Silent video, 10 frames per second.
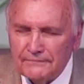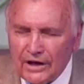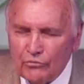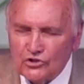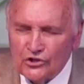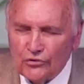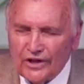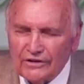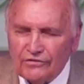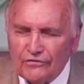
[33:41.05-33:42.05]
And we're so
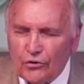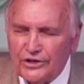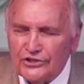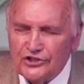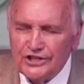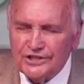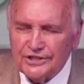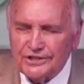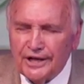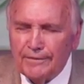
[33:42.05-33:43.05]
thankful for it in
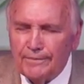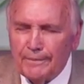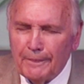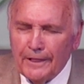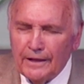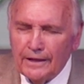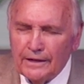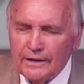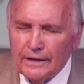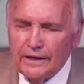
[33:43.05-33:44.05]
Jesus' name.
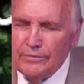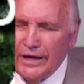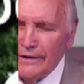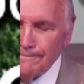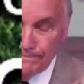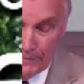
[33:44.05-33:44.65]
Amen.